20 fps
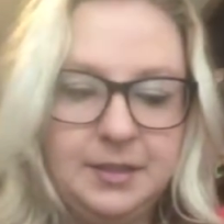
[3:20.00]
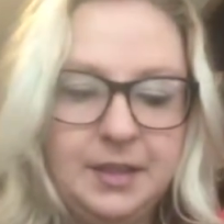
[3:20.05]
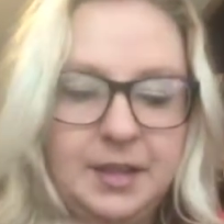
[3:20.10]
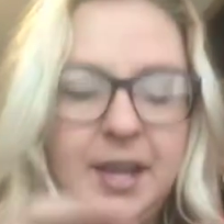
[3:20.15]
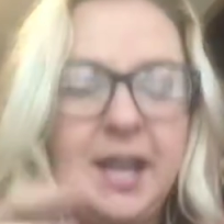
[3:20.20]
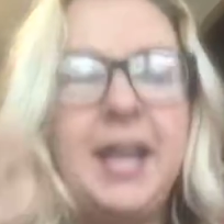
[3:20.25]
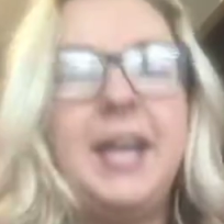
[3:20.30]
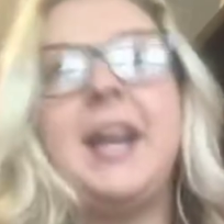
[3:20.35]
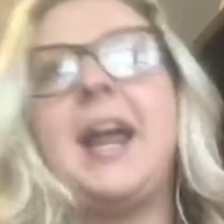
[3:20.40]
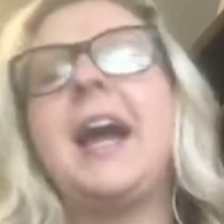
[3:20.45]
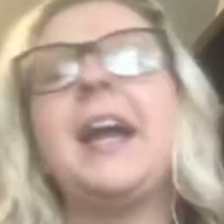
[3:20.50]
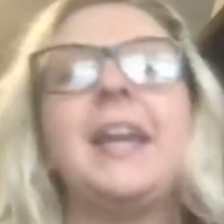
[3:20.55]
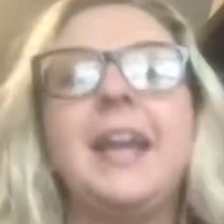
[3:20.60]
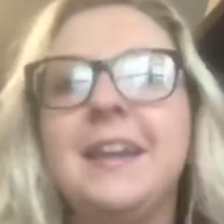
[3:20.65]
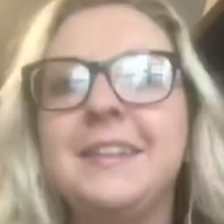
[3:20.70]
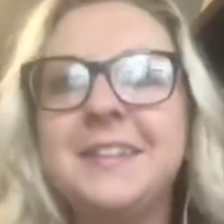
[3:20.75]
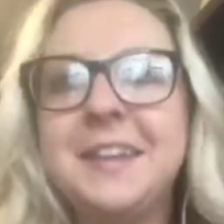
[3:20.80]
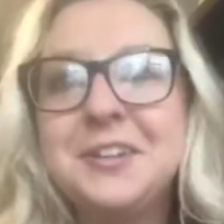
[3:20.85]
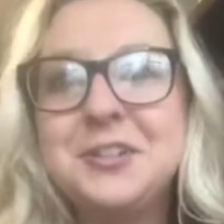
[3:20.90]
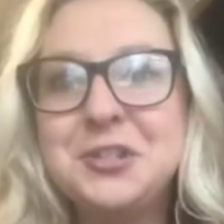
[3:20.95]
And I
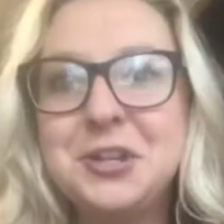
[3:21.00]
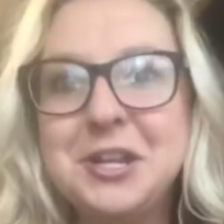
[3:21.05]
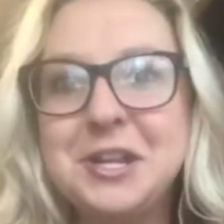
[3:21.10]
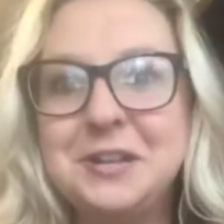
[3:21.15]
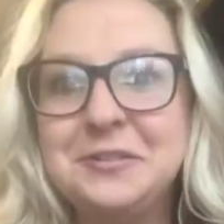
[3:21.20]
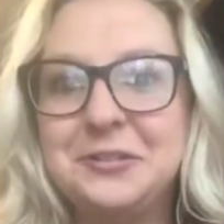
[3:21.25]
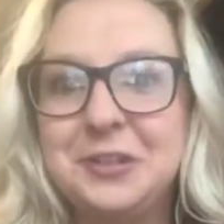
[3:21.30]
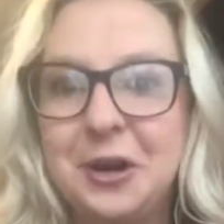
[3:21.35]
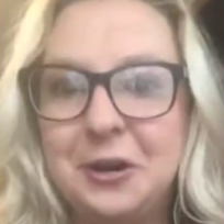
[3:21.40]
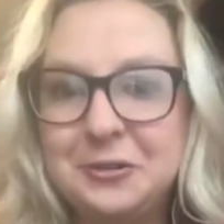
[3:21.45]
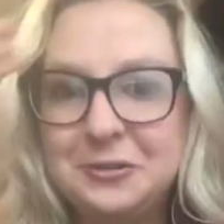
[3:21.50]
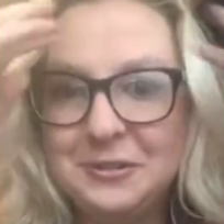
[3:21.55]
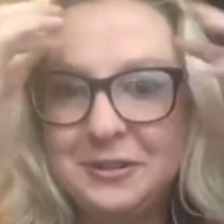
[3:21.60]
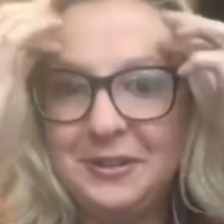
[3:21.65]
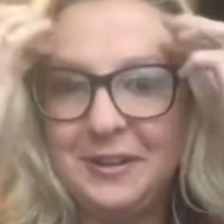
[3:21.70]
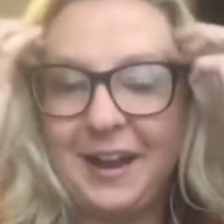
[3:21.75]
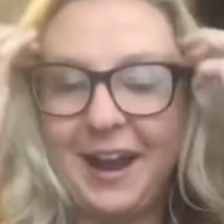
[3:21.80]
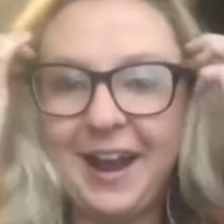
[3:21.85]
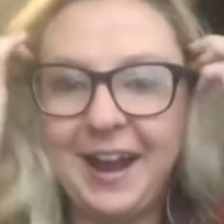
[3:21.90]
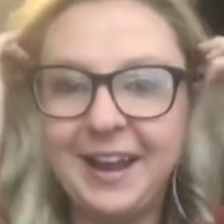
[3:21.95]
guess I should have told
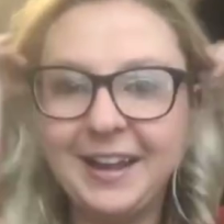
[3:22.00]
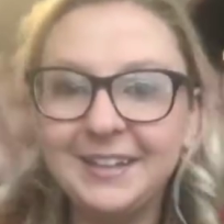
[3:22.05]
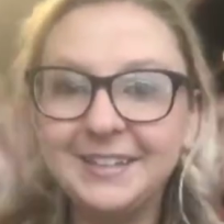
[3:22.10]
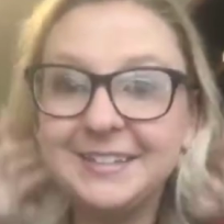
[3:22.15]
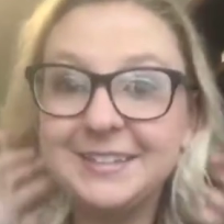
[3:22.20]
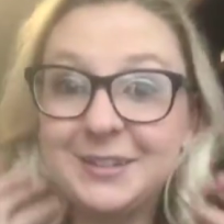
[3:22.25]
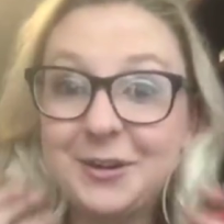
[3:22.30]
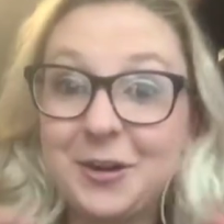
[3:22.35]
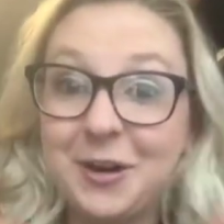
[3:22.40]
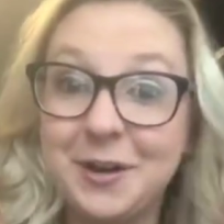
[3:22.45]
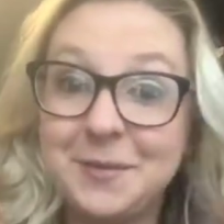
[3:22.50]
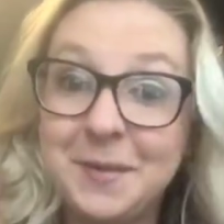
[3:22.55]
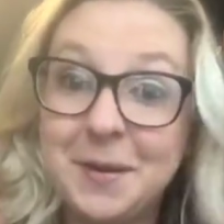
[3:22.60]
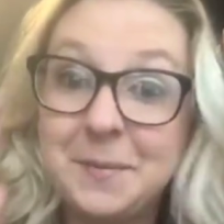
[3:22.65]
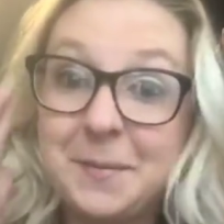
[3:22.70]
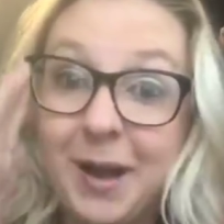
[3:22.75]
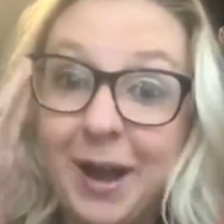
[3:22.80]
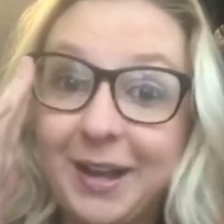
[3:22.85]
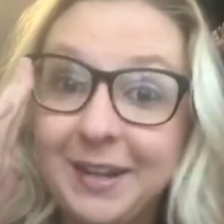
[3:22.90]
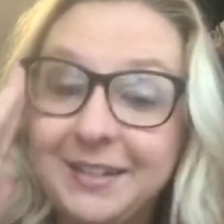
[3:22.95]
you guys. Sorry, my
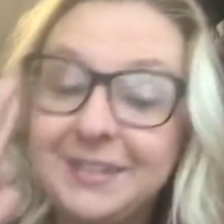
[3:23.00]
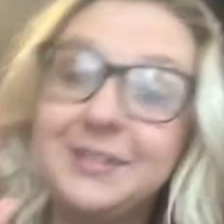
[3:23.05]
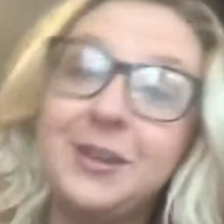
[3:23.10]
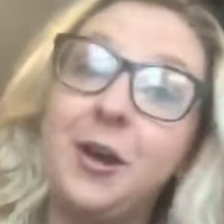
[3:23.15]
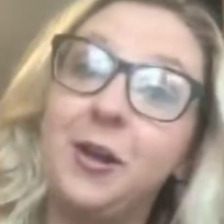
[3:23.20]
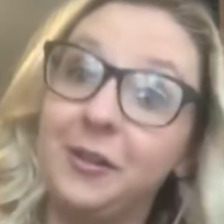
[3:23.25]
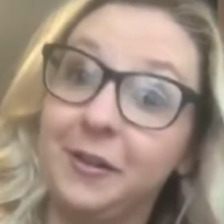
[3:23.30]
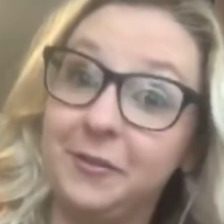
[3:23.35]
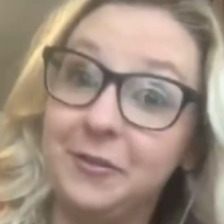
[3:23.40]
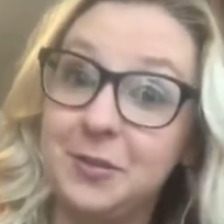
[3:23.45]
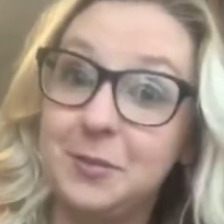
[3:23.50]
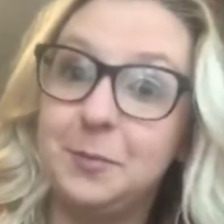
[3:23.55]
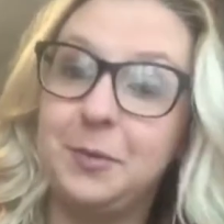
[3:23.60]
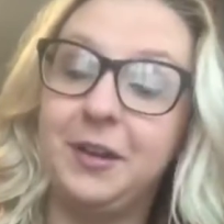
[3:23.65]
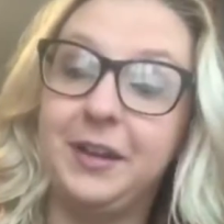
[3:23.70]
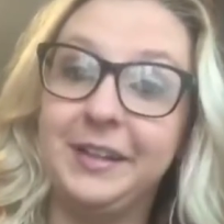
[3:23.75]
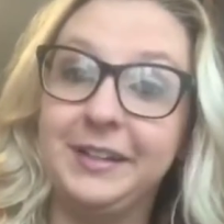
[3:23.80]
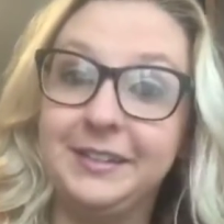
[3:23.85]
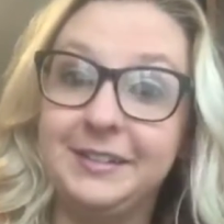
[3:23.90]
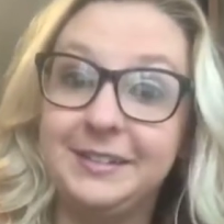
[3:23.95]
mind is all over the
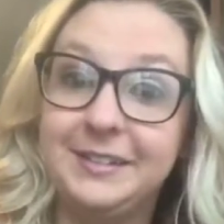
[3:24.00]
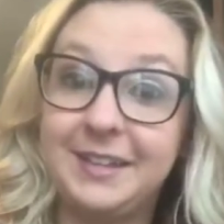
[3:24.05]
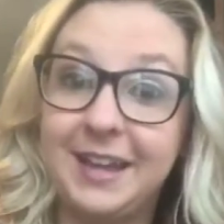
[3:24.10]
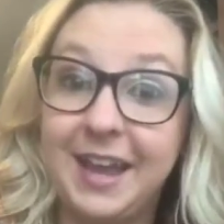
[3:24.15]
place.